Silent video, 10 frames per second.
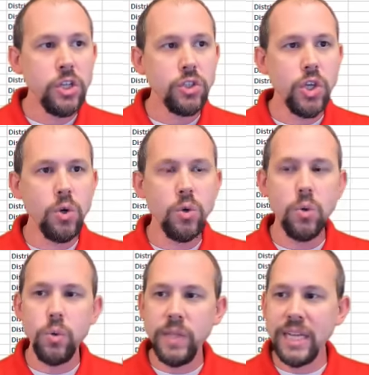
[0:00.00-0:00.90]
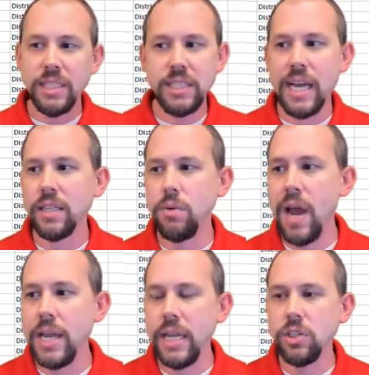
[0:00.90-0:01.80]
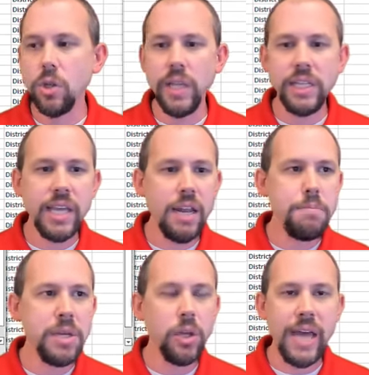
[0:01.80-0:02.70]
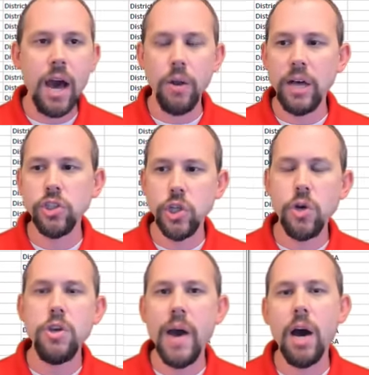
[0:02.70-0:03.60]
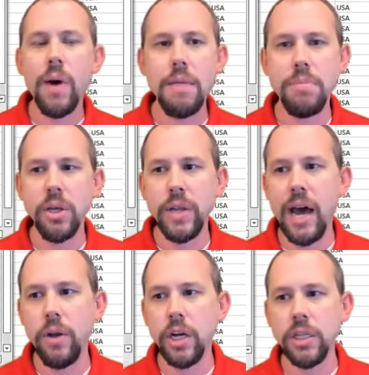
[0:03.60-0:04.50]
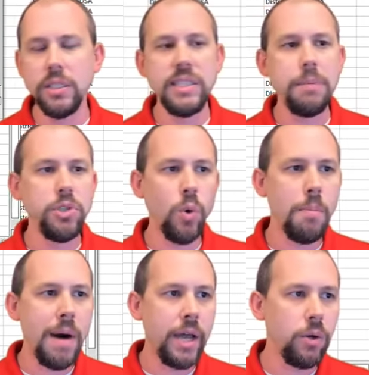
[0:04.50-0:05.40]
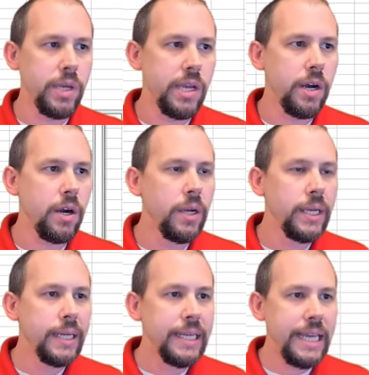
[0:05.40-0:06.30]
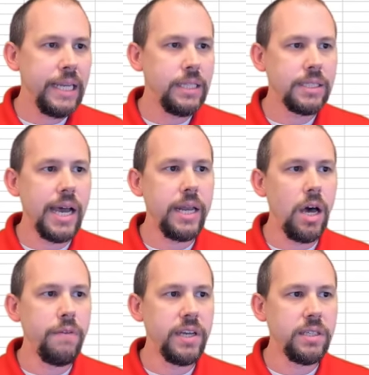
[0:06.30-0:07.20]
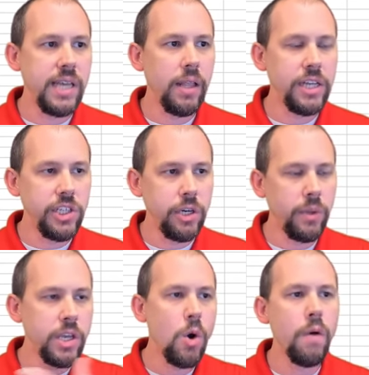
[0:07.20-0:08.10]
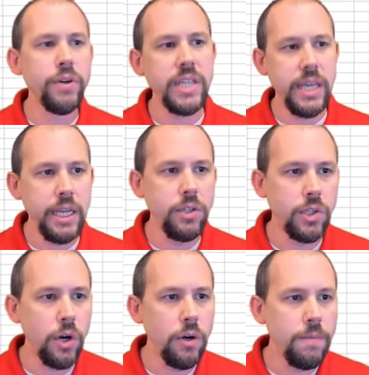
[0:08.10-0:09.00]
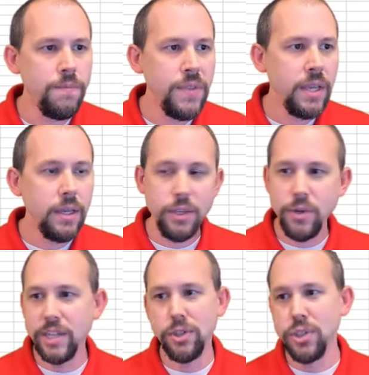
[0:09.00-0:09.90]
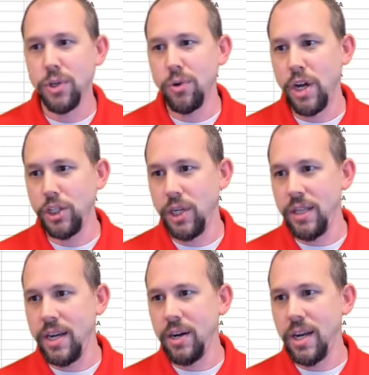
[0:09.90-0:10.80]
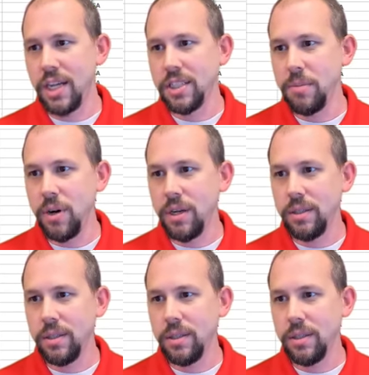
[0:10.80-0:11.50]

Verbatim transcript: So that's exactly right. And so let's kind of build out. I'll show you how I build out a conceptual model here inside of Excel. I generally go over to insert. You guys are still crushing it there. Customer,